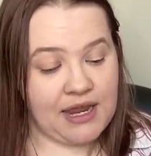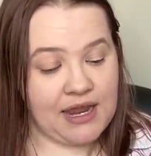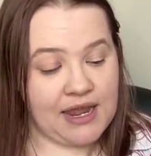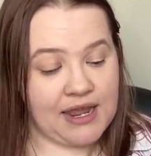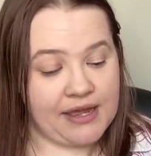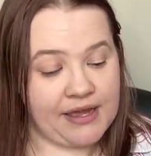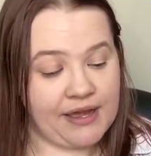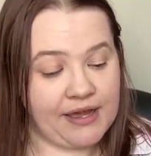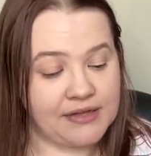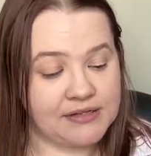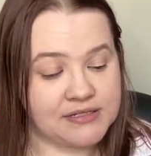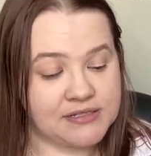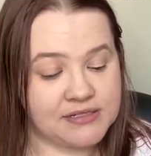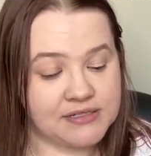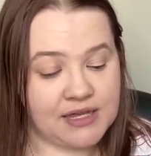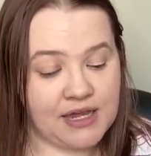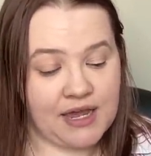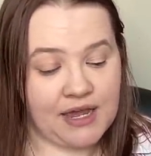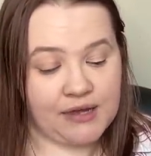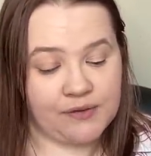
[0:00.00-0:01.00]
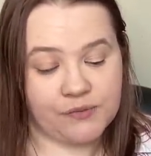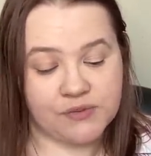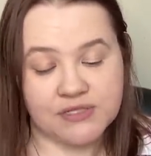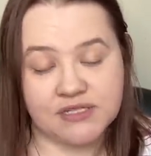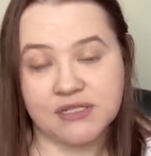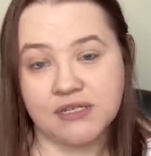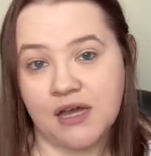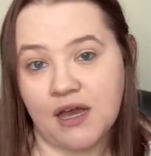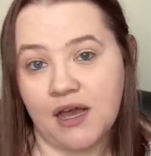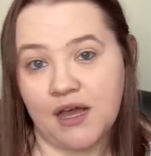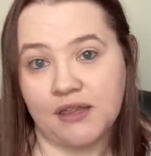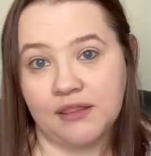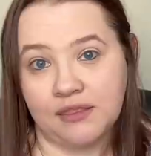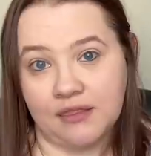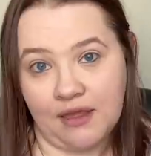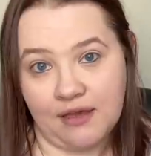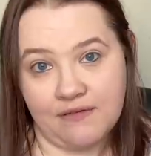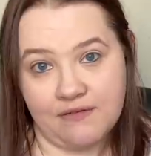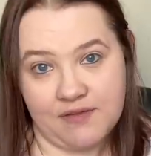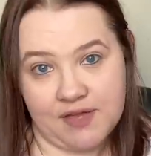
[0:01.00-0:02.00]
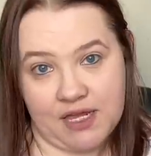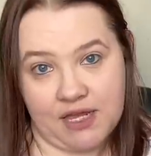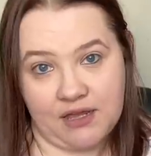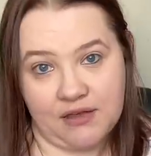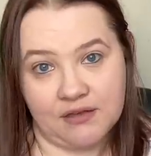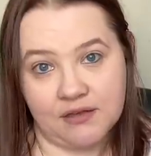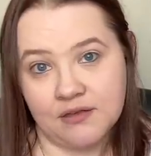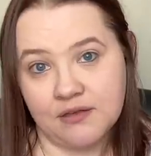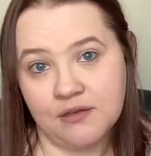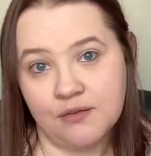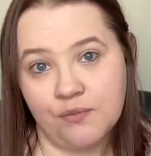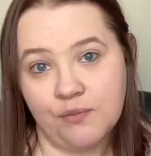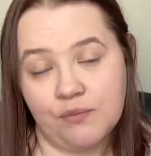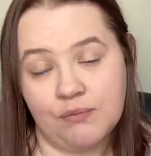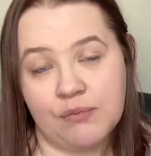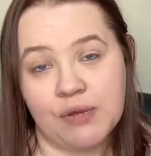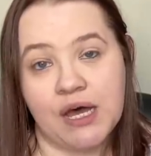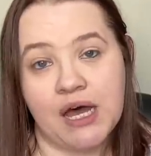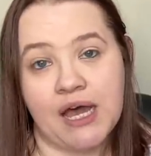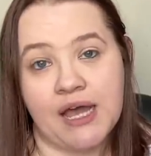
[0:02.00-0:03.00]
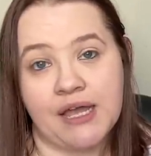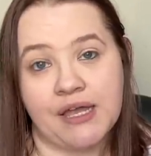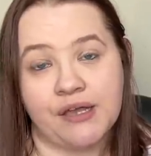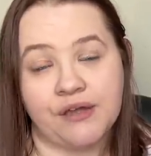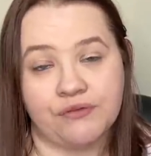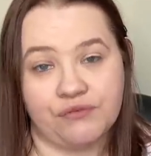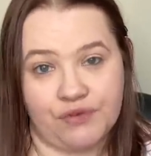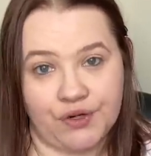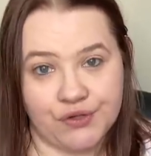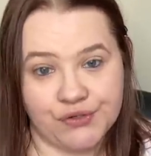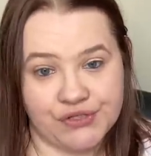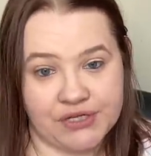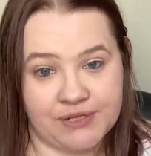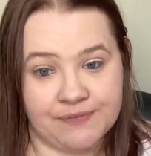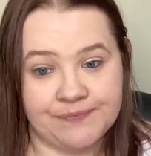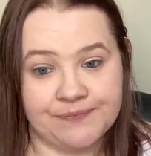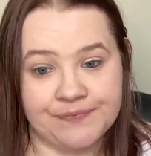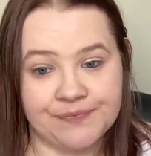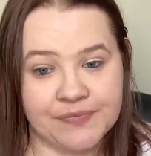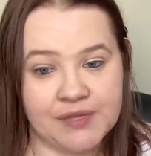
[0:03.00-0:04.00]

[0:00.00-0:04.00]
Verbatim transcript: and I was not loving my conversion.